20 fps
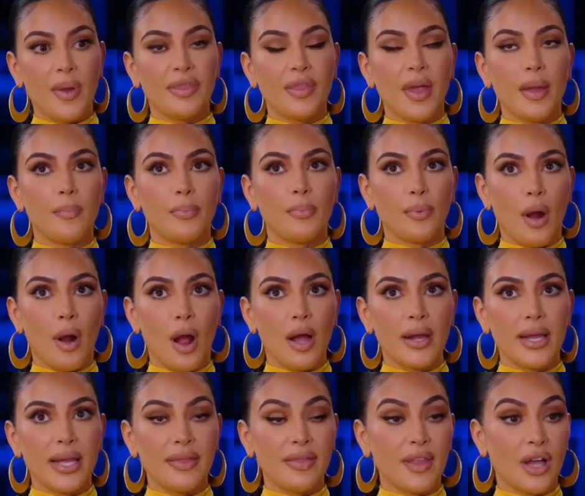while Kim
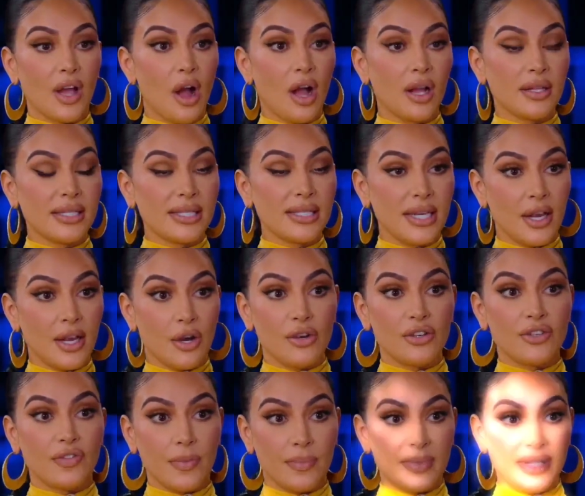Kardashian remained at